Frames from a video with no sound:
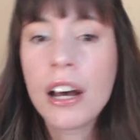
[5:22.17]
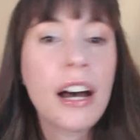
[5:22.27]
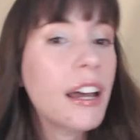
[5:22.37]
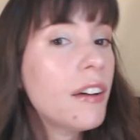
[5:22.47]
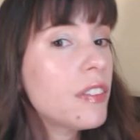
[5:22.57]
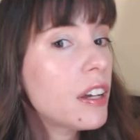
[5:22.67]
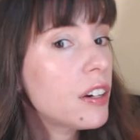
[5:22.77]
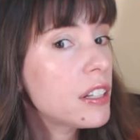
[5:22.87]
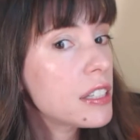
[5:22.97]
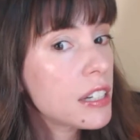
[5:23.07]
I have that
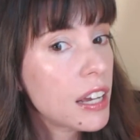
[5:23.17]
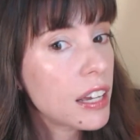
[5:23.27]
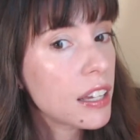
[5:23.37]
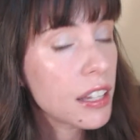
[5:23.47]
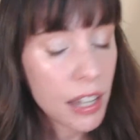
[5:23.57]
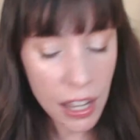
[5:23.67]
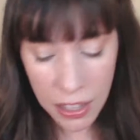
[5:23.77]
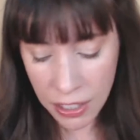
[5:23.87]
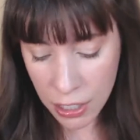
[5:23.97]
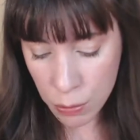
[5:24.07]
on today. I
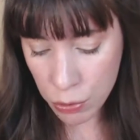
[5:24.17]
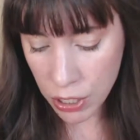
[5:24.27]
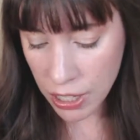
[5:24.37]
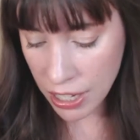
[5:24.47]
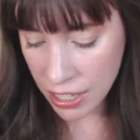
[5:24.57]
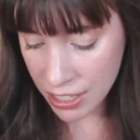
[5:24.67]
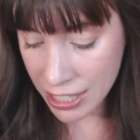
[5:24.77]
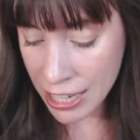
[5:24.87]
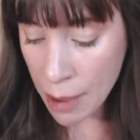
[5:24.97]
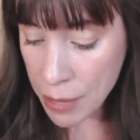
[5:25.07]
think that's pretty nice.
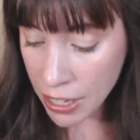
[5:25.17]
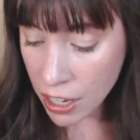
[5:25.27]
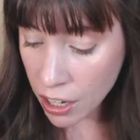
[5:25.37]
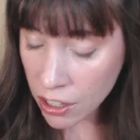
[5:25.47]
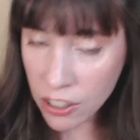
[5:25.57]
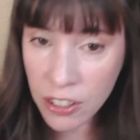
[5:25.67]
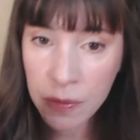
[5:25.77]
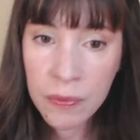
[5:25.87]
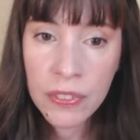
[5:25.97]
It's not my color.